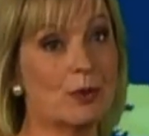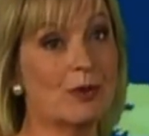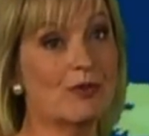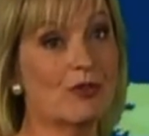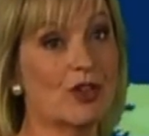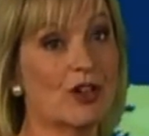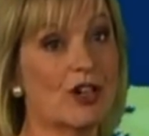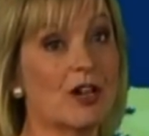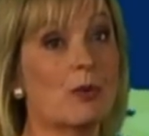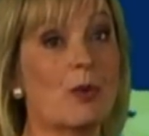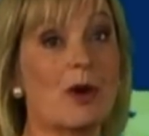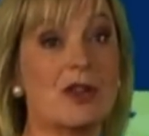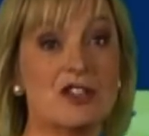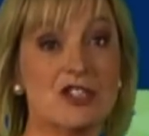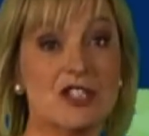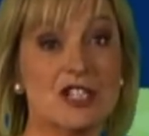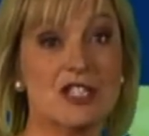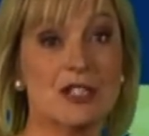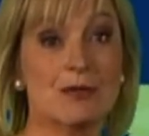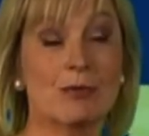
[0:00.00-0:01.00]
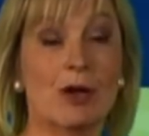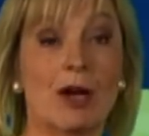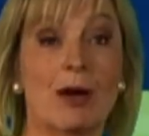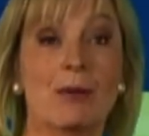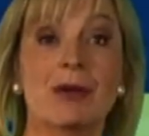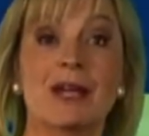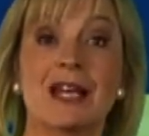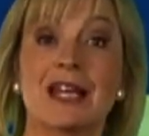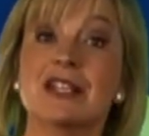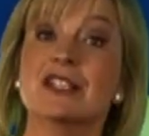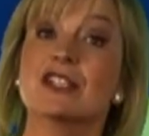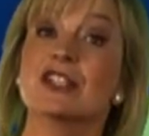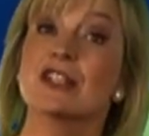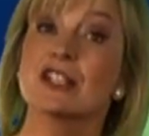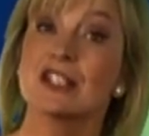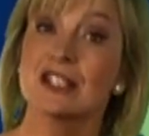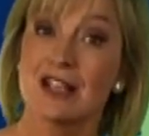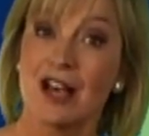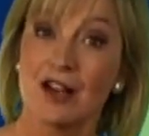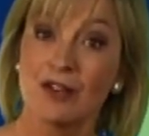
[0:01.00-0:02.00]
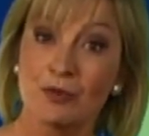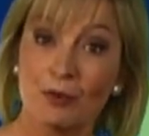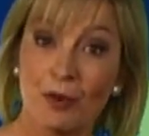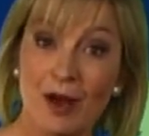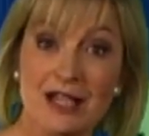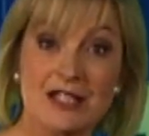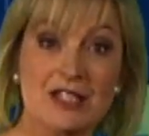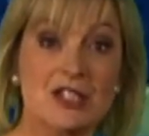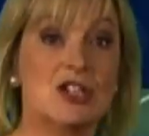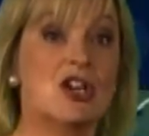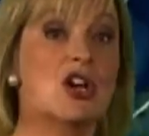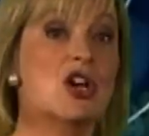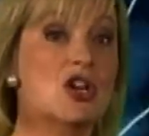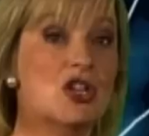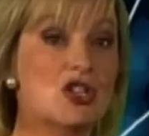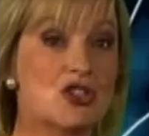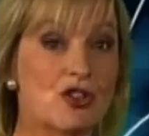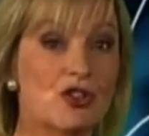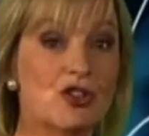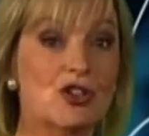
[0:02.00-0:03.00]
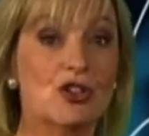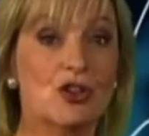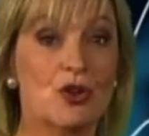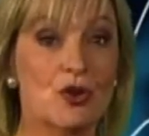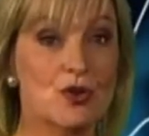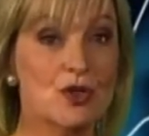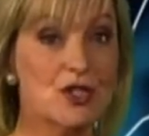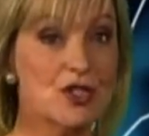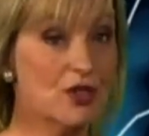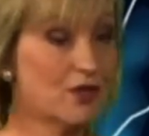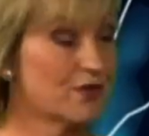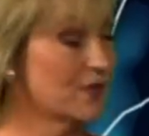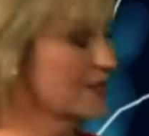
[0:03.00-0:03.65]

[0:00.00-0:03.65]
we've got a weather system coming into the southwest during the course